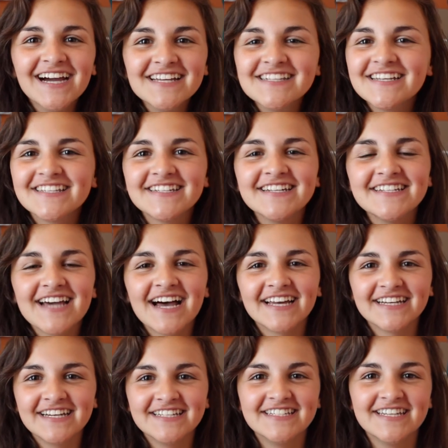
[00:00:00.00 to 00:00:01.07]
guys, it's
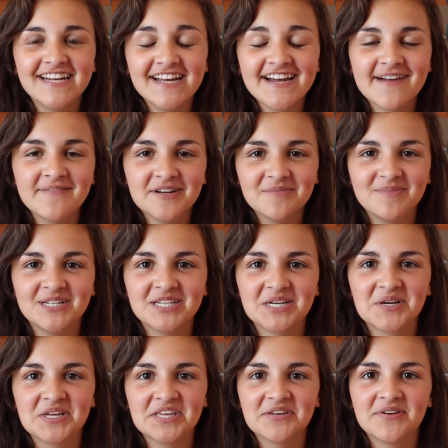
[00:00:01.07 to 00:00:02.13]
Natalia, and today I'm going to be
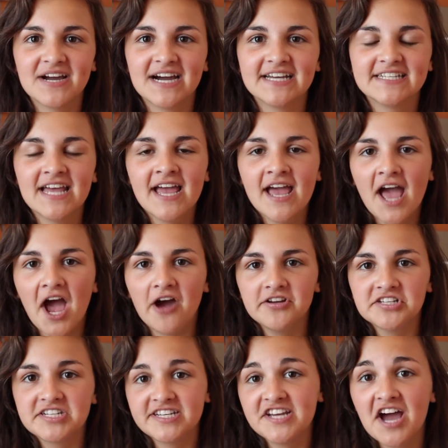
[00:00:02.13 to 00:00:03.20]
showing you guys how
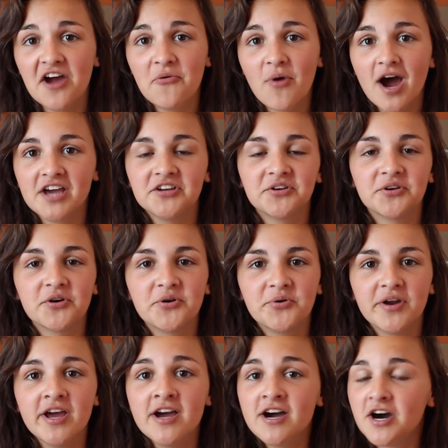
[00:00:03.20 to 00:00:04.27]
to DIY your
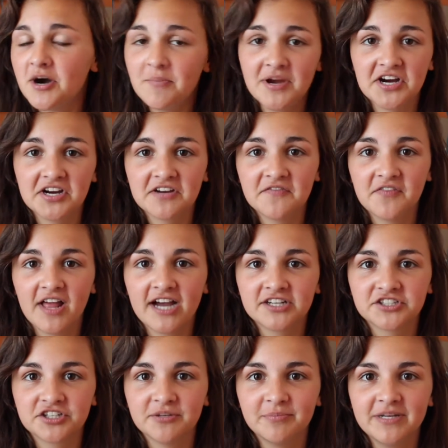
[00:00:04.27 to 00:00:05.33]
own American flag
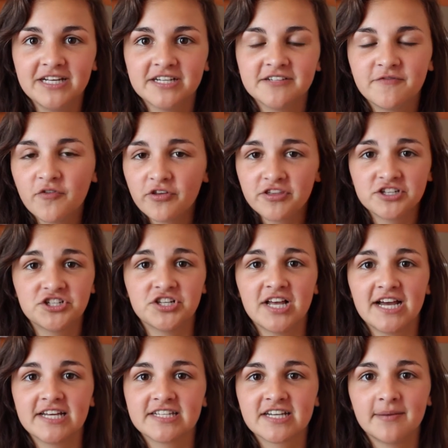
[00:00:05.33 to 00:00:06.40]
shirt because 4th of
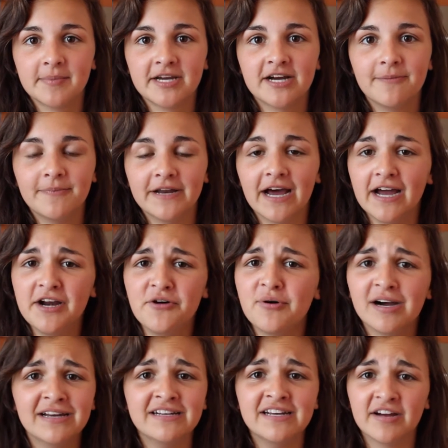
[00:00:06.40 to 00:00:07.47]
July is coming up, and I know
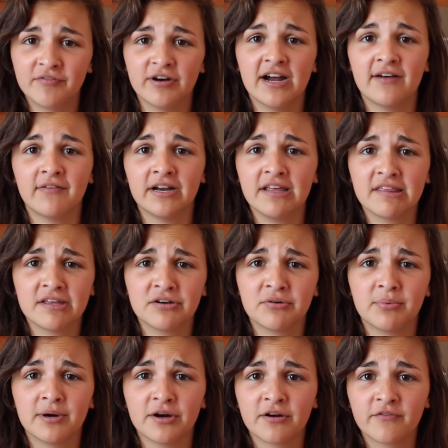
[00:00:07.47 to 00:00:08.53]
I never have anything to
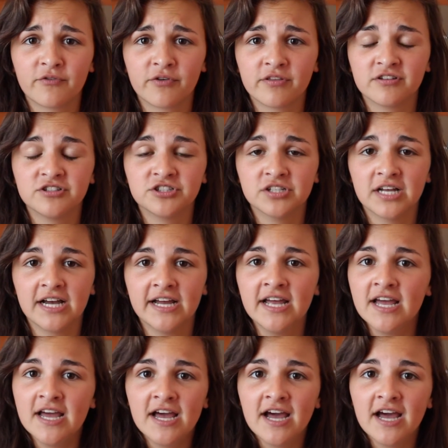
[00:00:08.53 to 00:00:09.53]
wear on 4th of July.